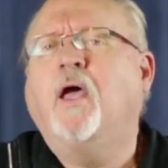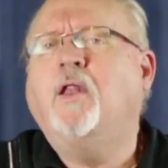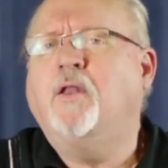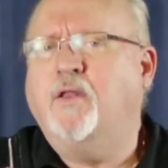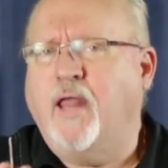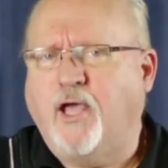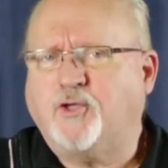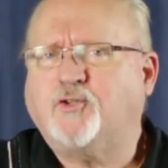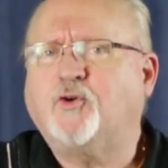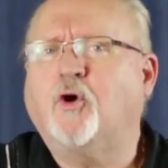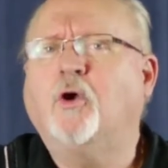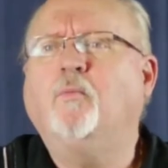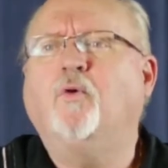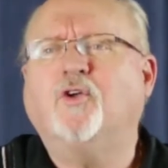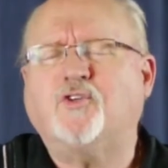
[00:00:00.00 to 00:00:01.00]
next
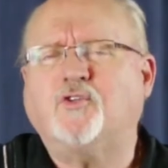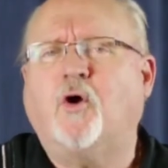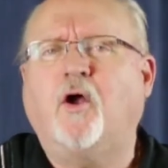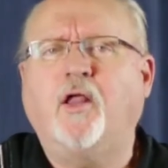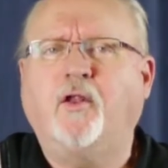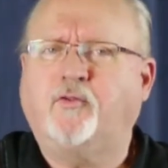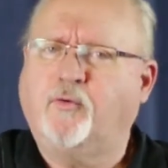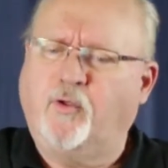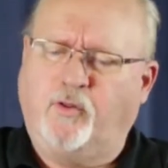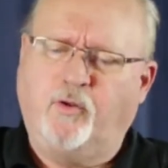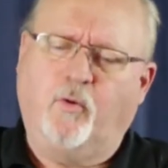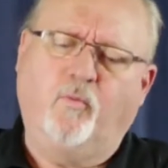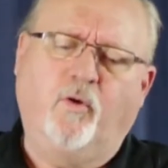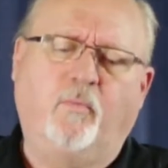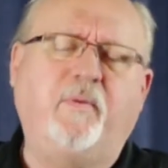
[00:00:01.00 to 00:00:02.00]
term we'll start into it, and there
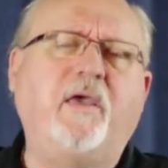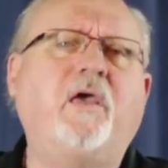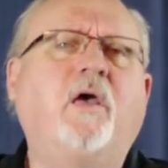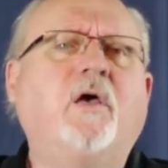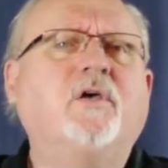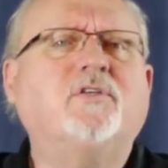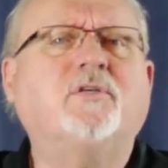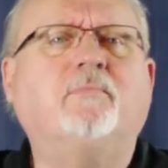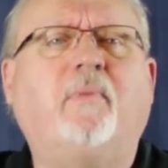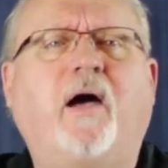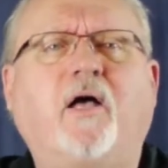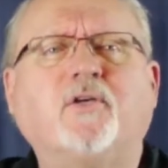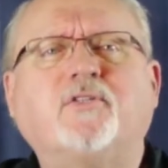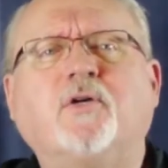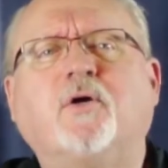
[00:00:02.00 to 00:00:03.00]
will be some
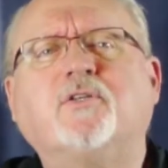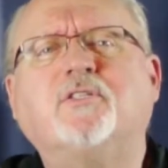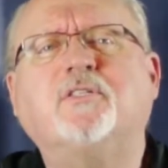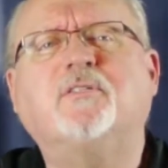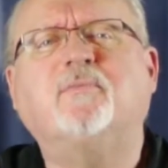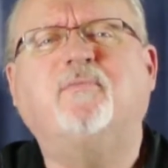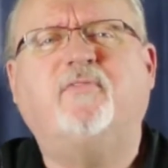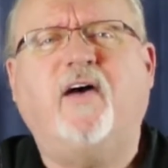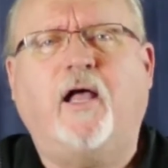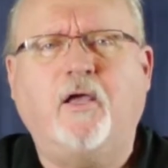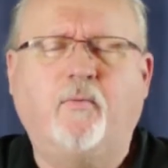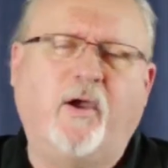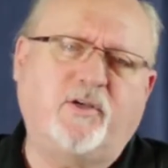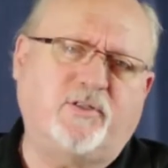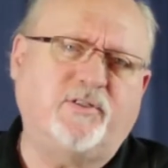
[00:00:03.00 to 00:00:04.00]
milestones and some
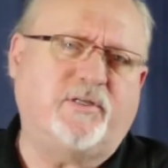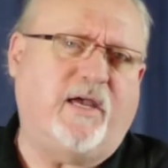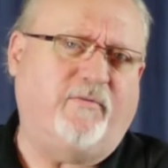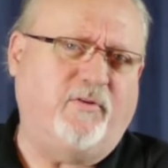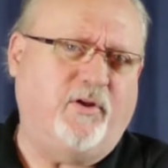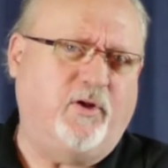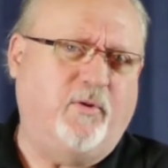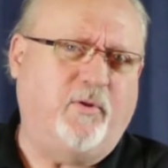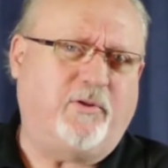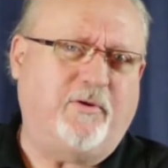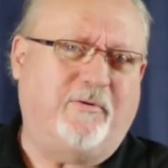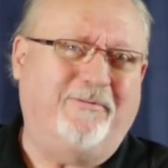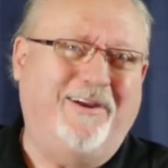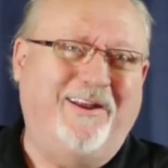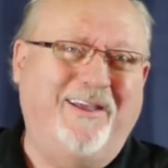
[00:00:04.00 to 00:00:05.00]
evaluations having to do with your
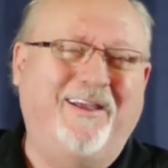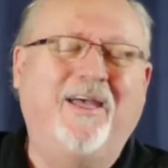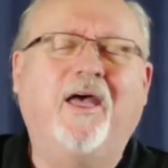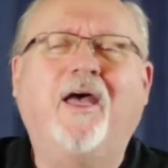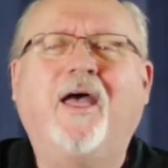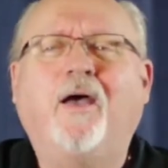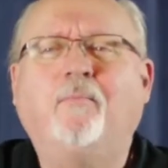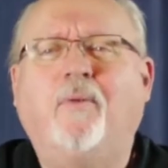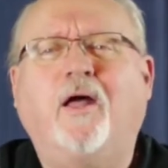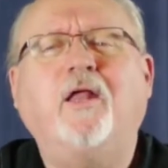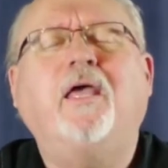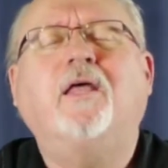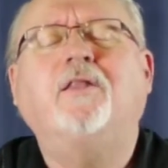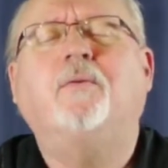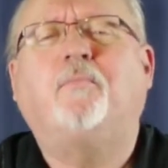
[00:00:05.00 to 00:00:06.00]
reading. But
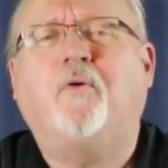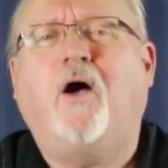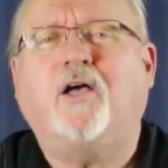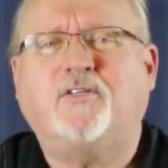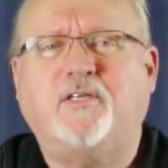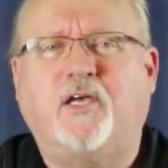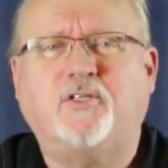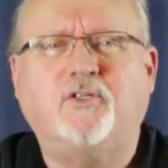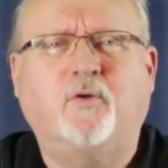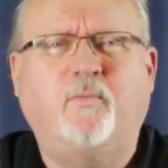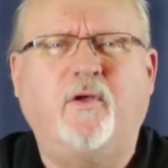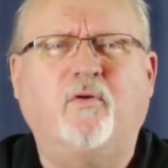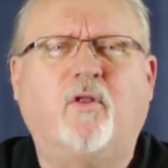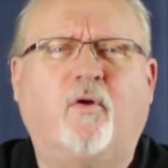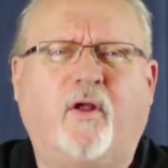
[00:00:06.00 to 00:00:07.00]
in the process, you'll
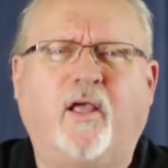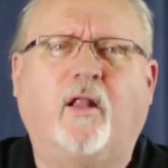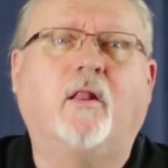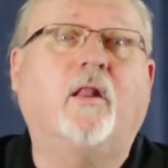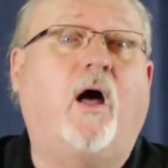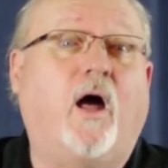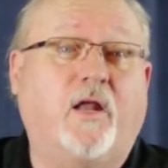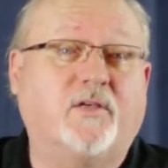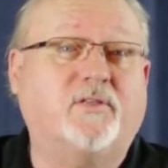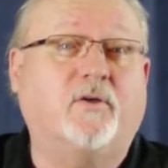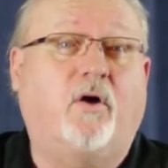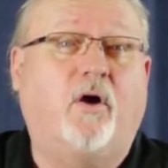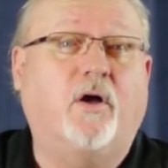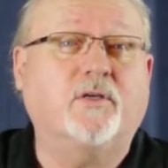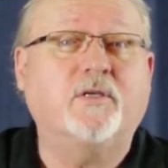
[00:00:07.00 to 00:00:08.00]
be learning a lot of
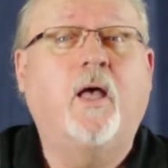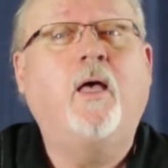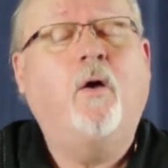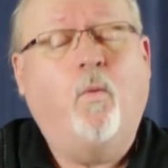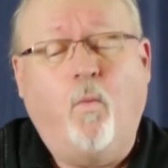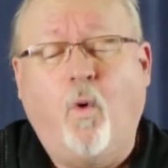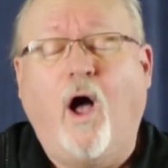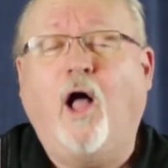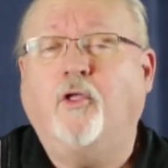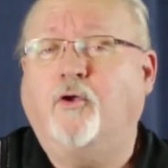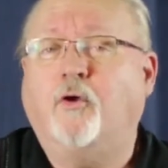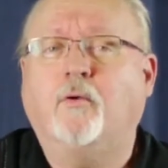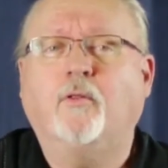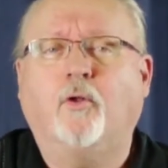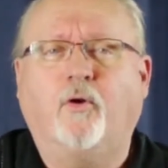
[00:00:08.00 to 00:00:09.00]
songs while
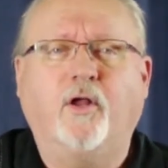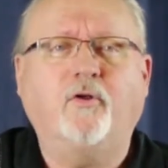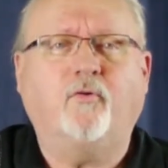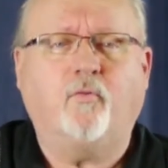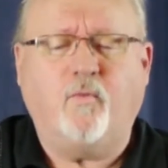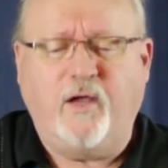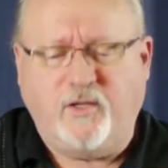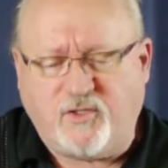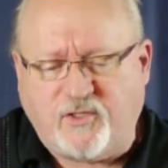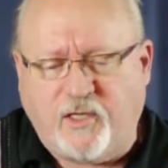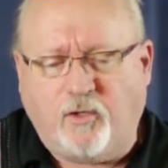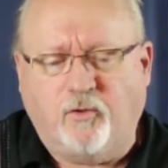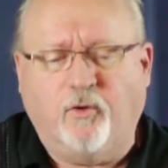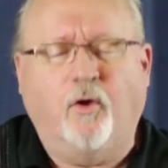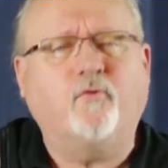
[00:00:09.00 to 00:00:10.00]
you're learning to read
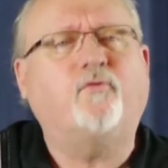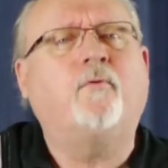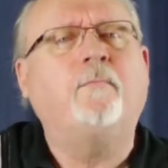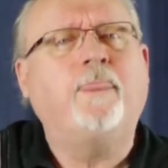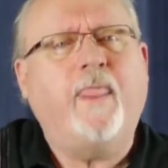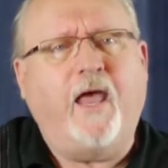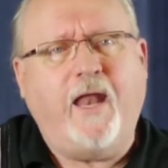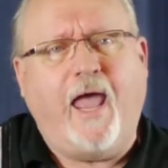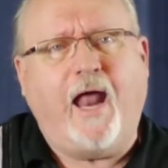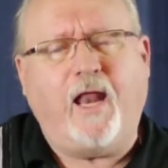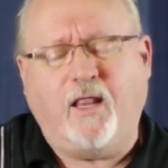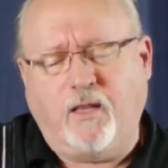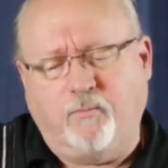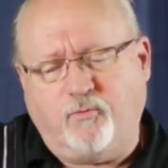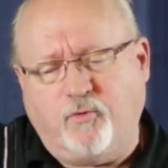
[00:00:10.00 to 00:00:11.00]
single notes and
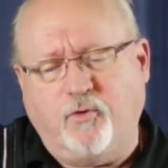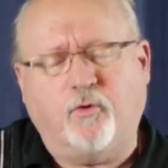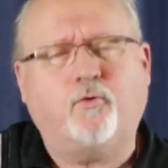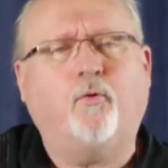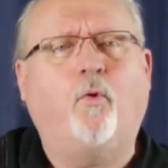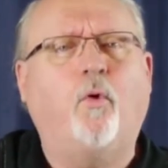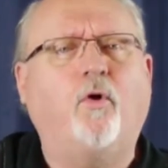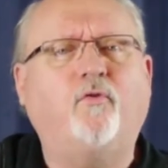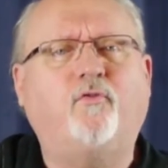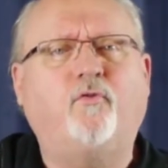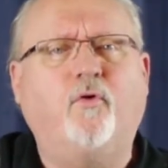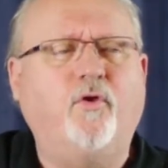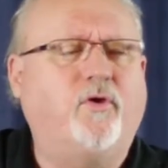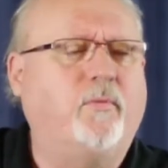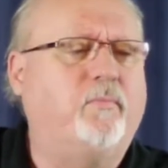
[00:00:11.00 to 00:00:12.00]
adding them to your chords, so
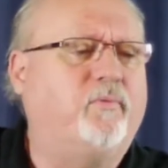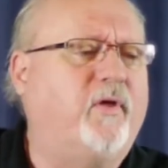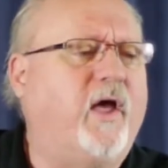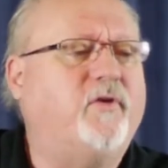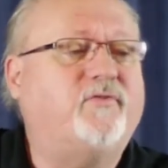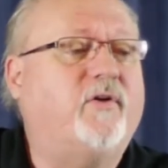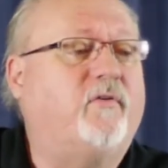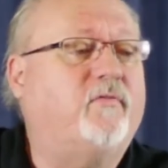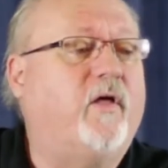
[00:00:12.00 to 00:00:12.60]
you can play stuff